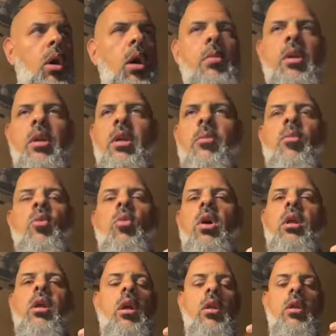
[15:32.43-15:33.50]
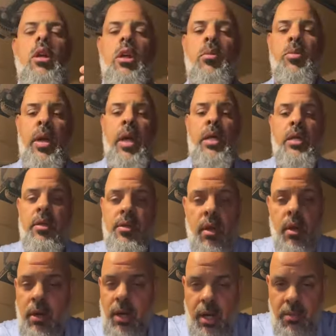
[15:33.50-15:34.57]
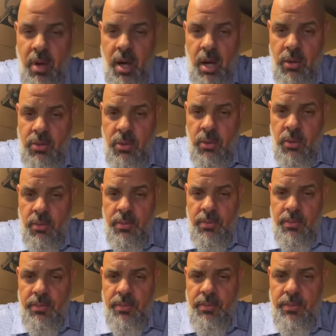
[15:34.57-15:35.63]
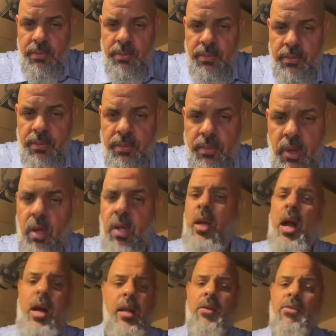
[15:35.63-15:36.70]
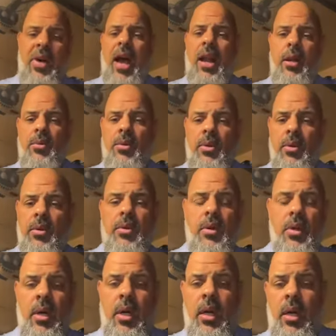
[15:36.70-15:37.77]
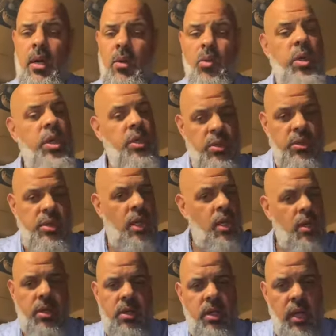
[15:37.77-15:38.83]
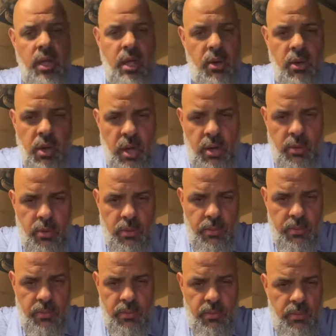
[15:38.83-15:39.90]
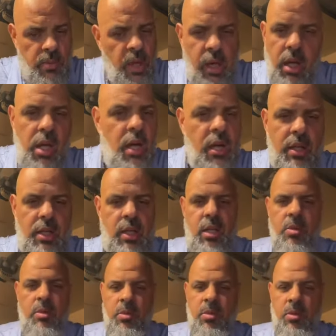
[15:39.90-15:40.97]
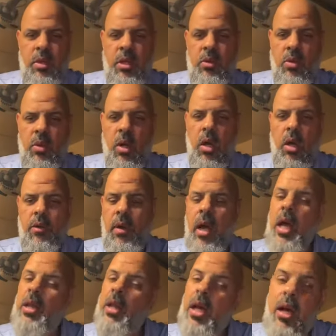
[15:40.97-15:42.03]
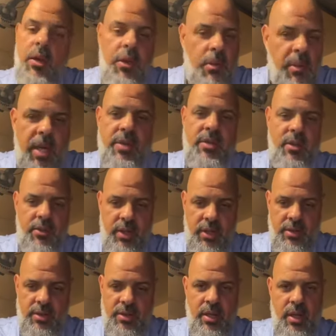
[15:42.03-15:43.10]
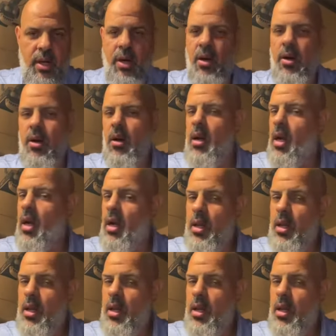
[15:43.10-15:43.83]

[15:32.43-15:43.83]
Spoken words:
I mean, number one, the companions are not ma'asum. They're not infallible. We do say, radiallahu anhum. May Allah indeed be pleased with all of them. And they are the best of us. They are